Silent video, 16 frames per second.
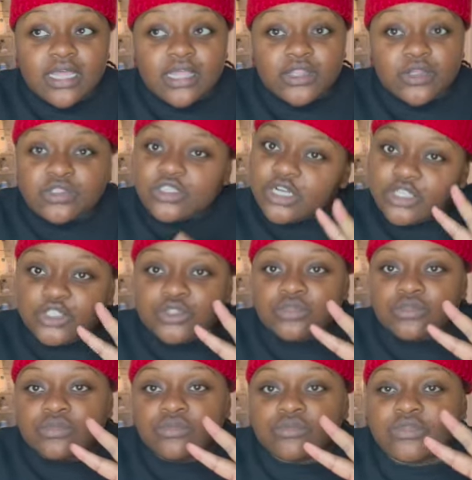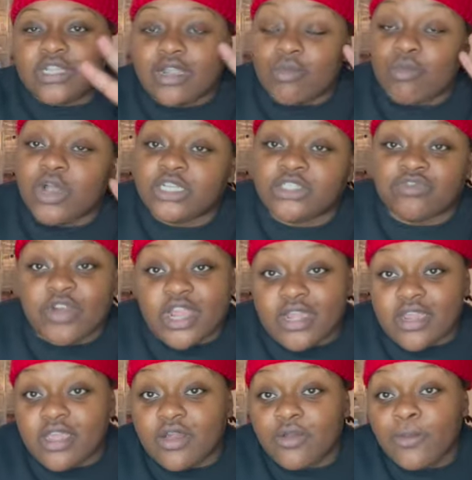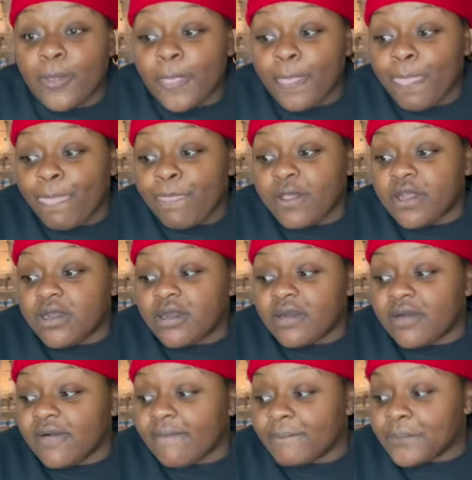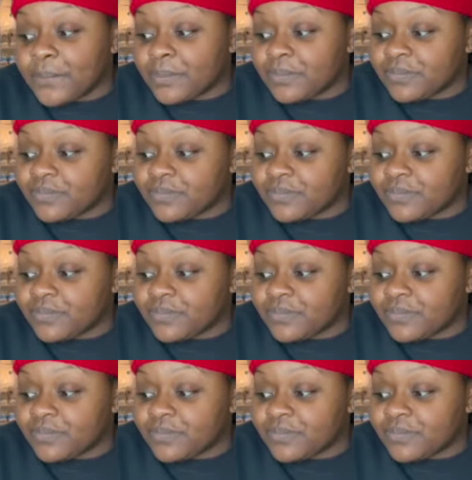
those are the two that I'm watching right now. Um,